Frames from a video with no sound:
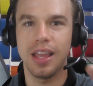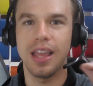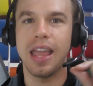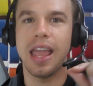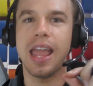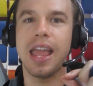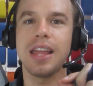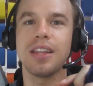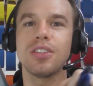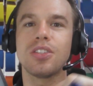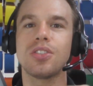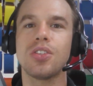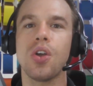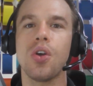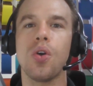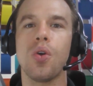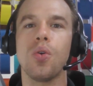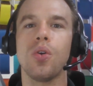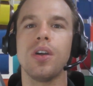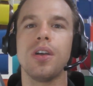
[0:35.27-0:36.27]
And
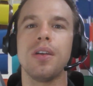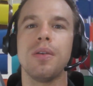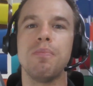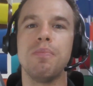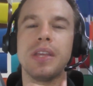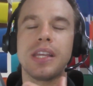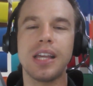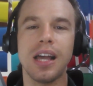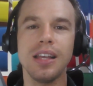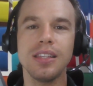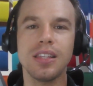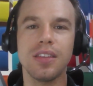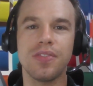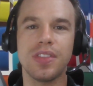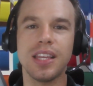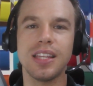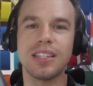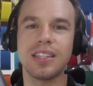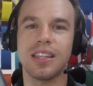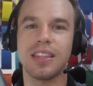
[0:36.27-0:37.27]
so because of
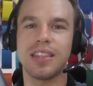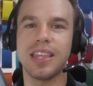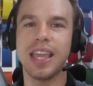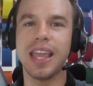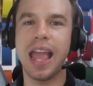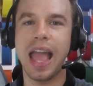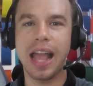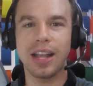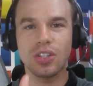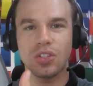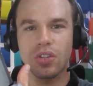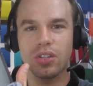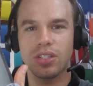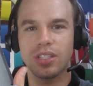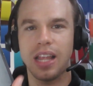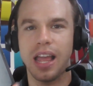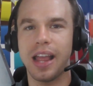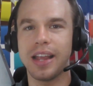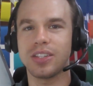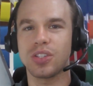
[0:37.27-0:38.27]
this, they
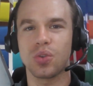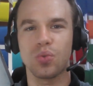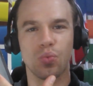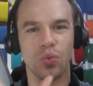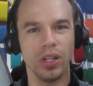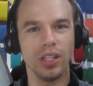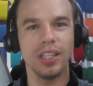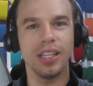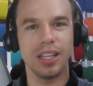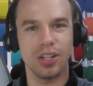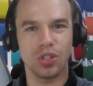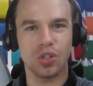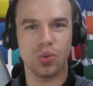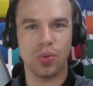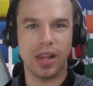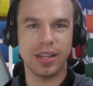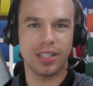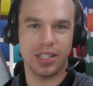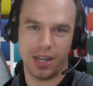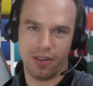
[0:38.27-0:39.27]
exercise a really
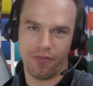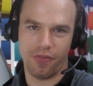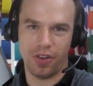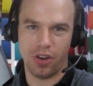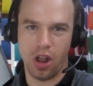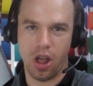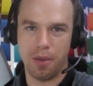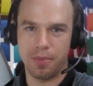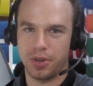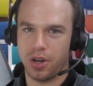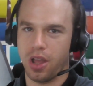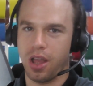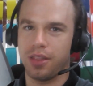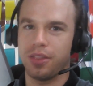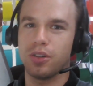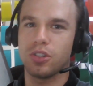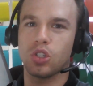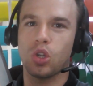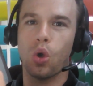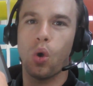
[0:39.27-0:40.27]
interesting phenomenon.
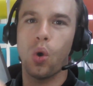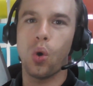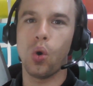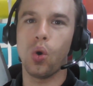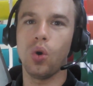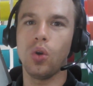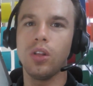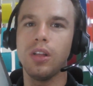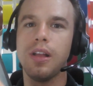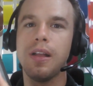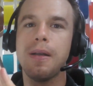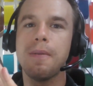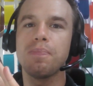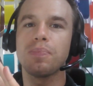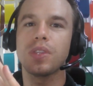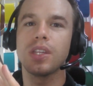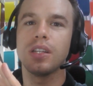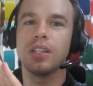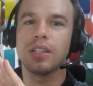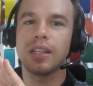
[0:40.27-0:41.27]
There's a whole
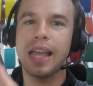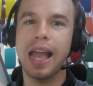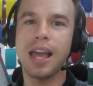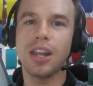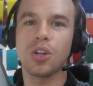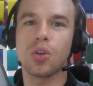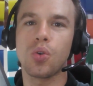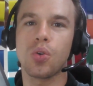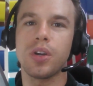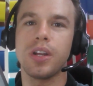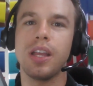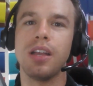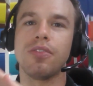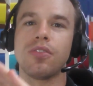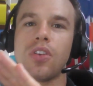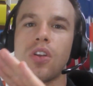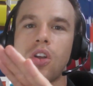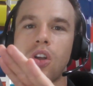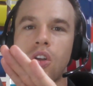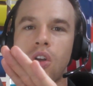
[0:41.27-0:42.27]
category of
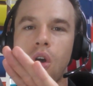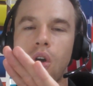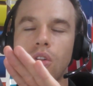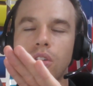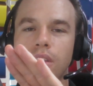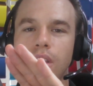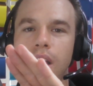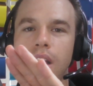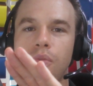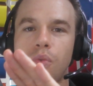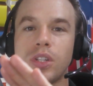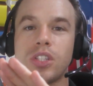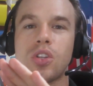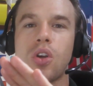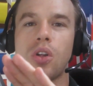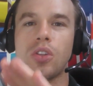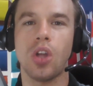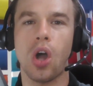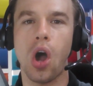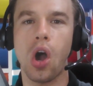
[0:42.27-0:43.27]
what's
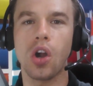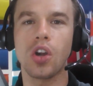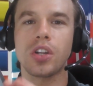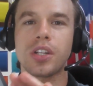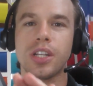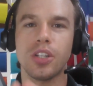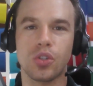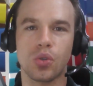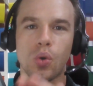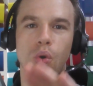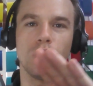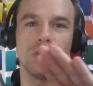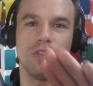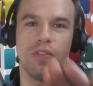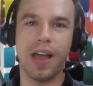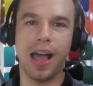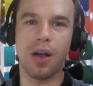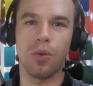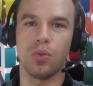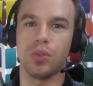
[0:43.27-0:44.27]
called R-controlled
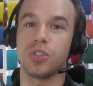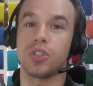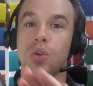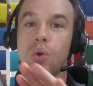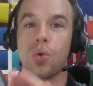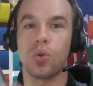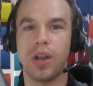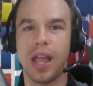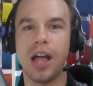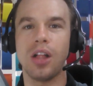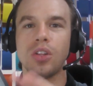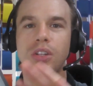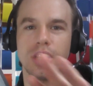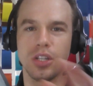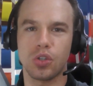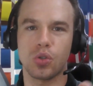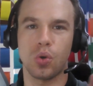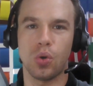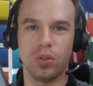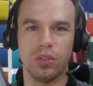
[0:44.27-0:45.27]
vowels or
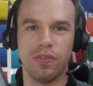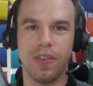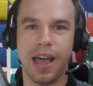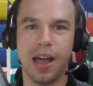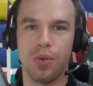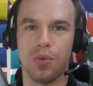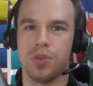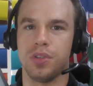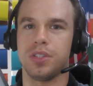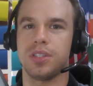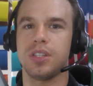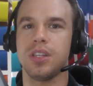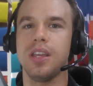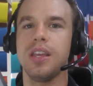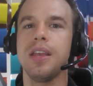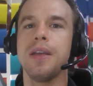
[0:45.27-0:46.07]
L-controlled vowels.